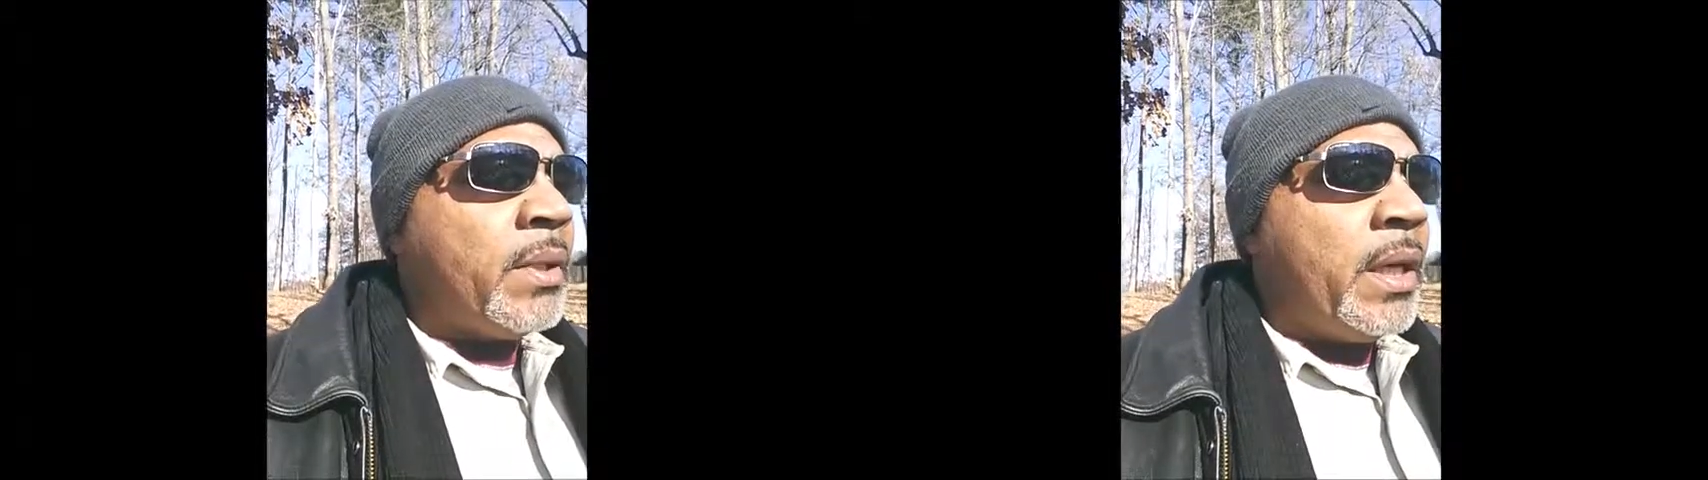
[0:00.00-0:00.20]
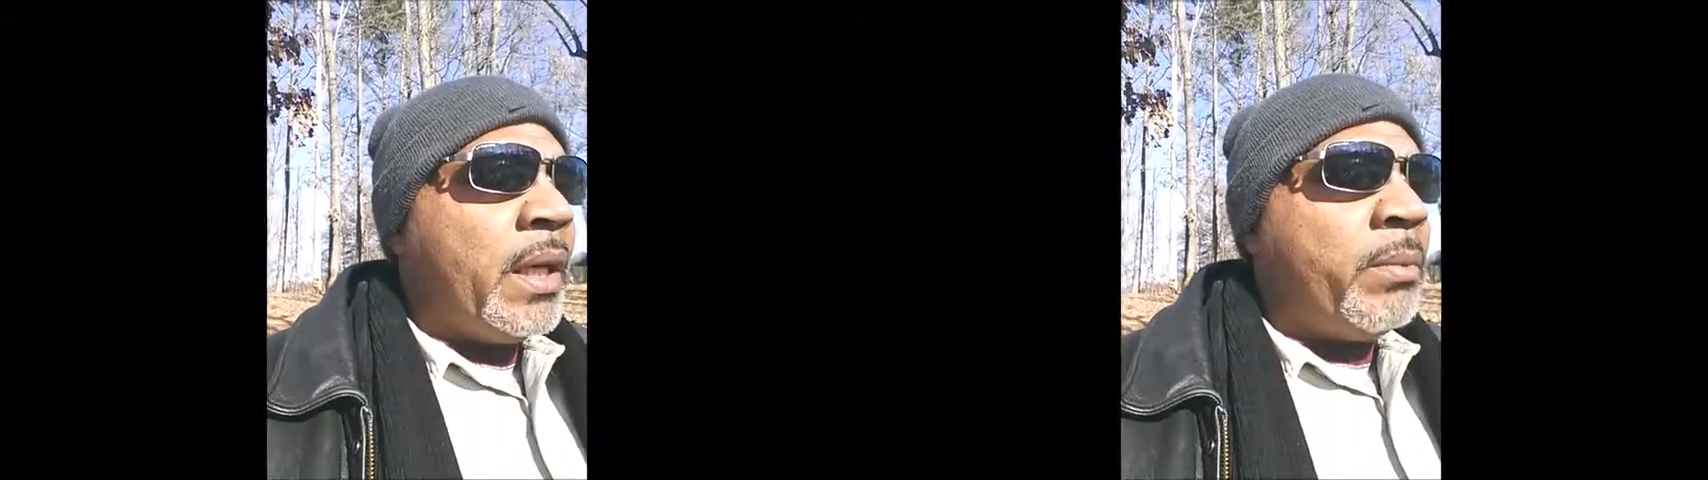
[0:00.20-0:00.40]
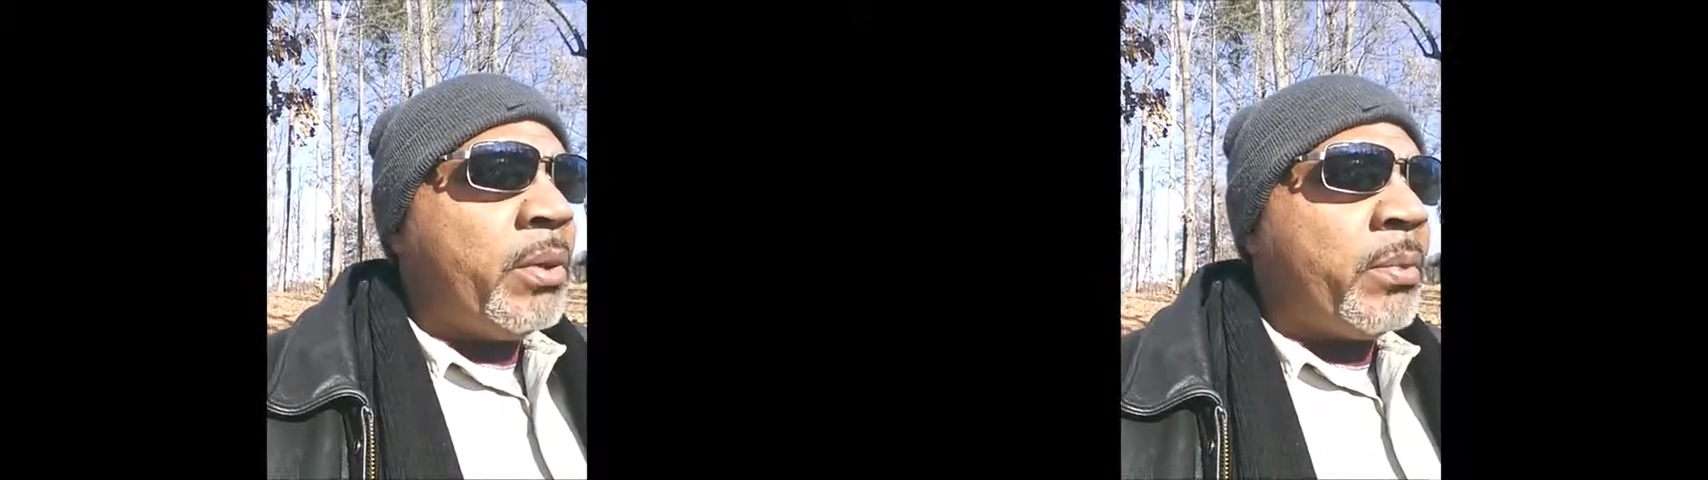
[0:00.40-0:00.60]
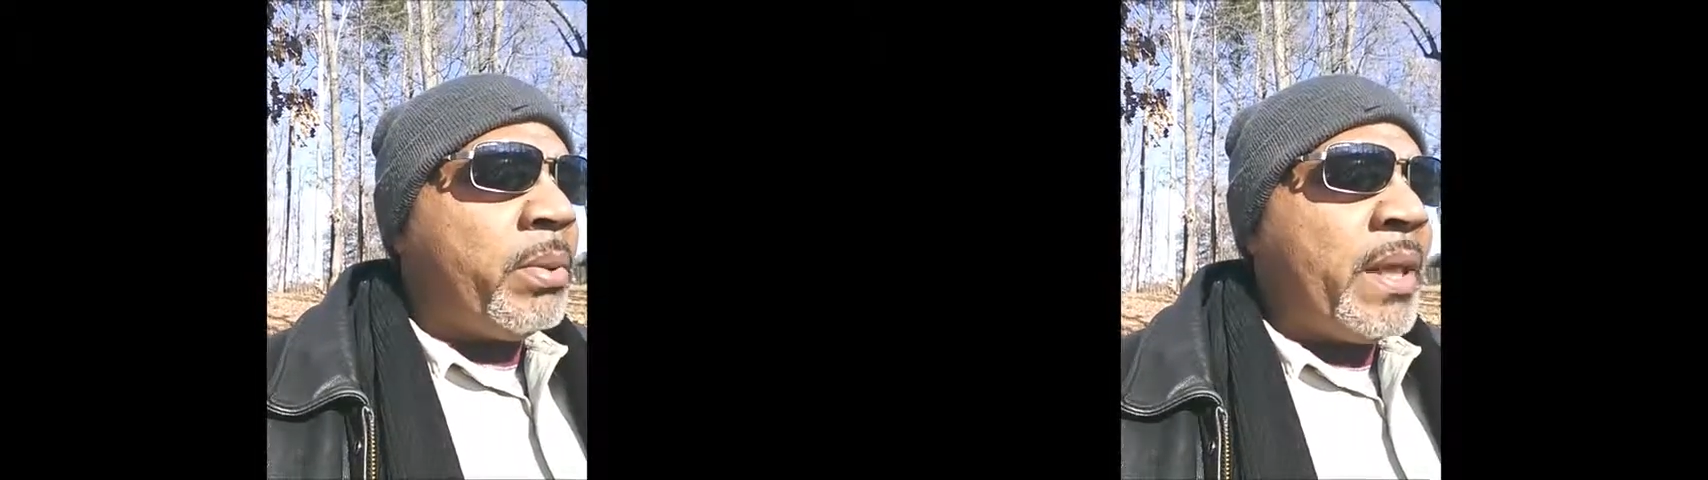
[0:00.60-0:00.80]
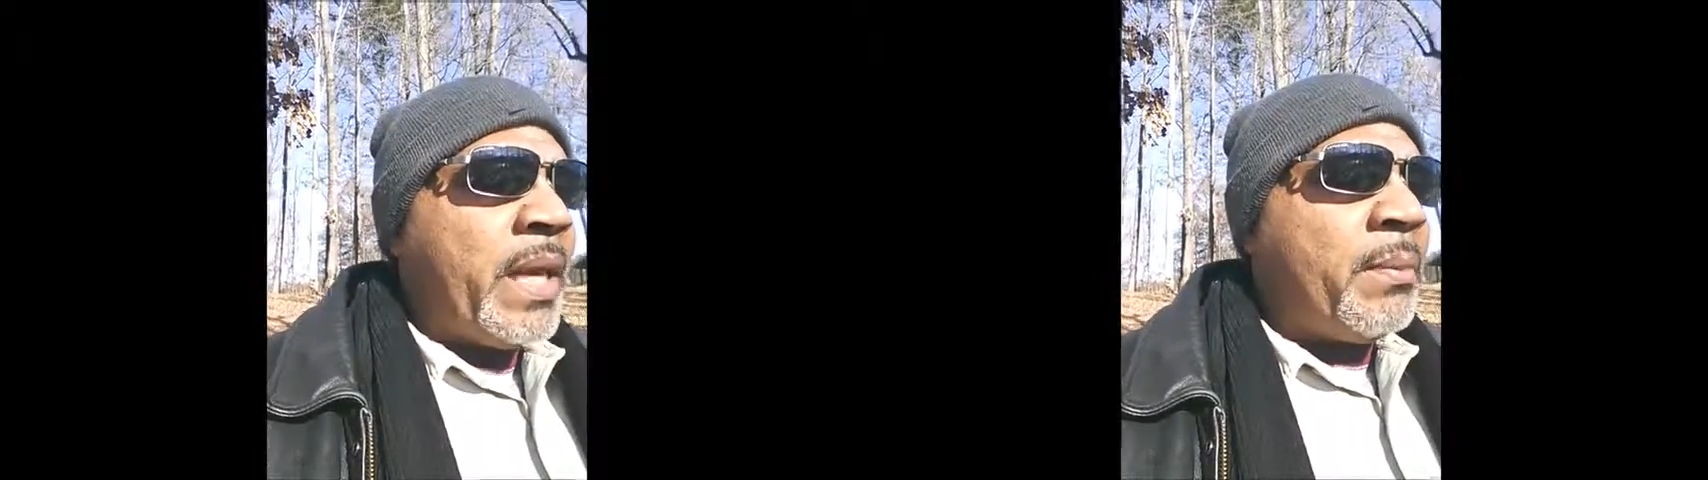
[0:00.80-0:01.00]
and they put a
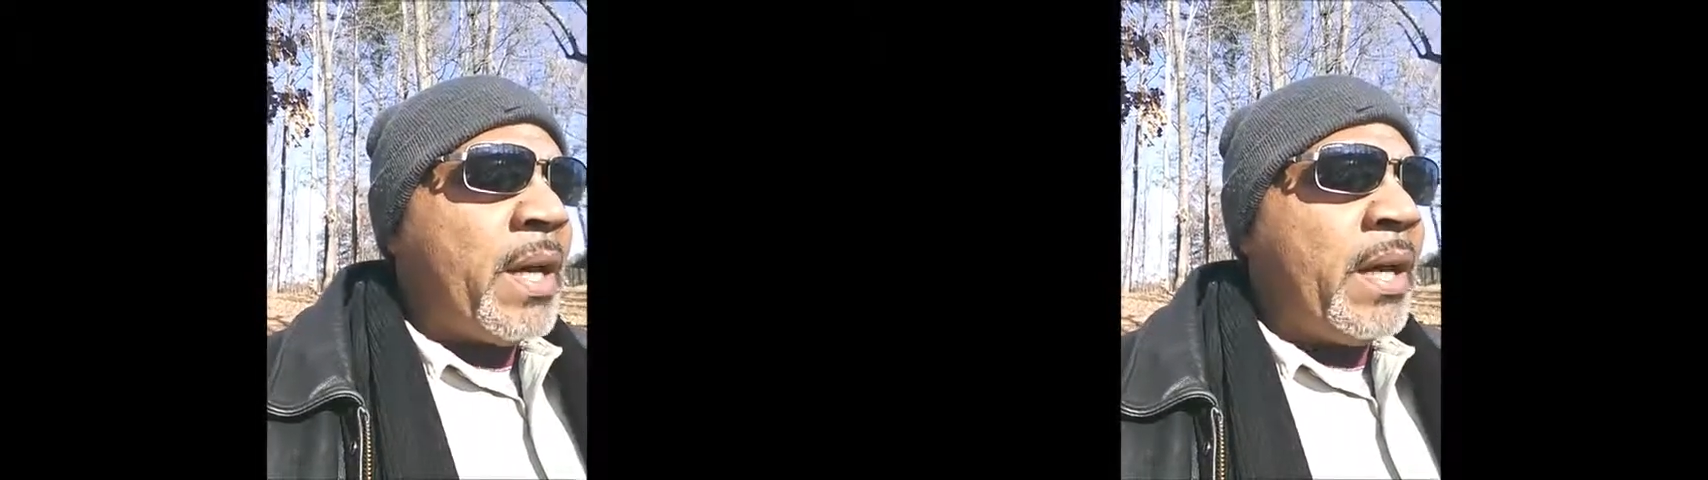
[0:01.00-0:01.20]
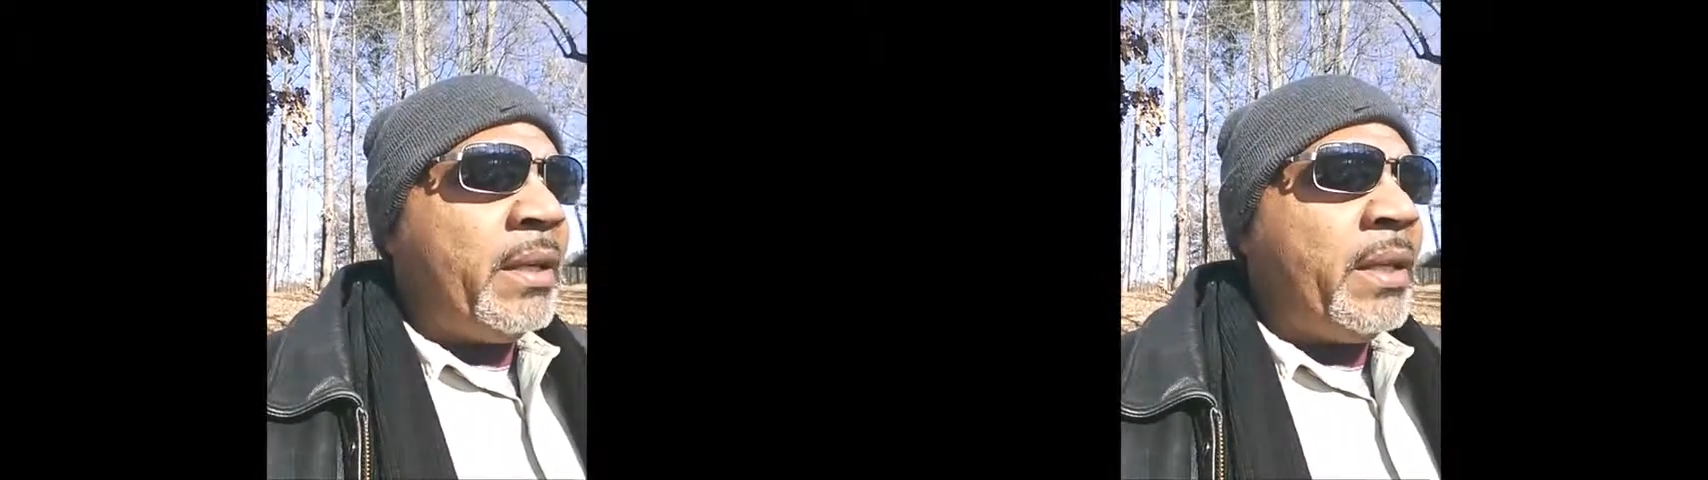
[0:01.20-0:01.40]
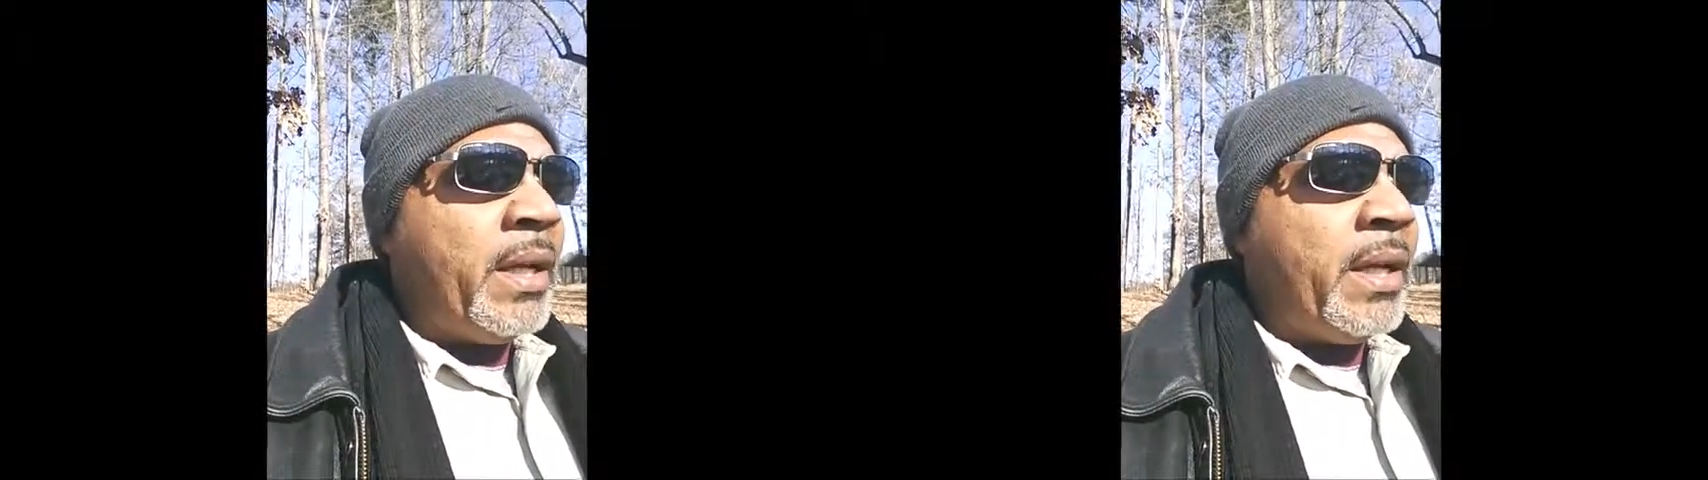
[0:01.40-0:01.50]
plan behind it,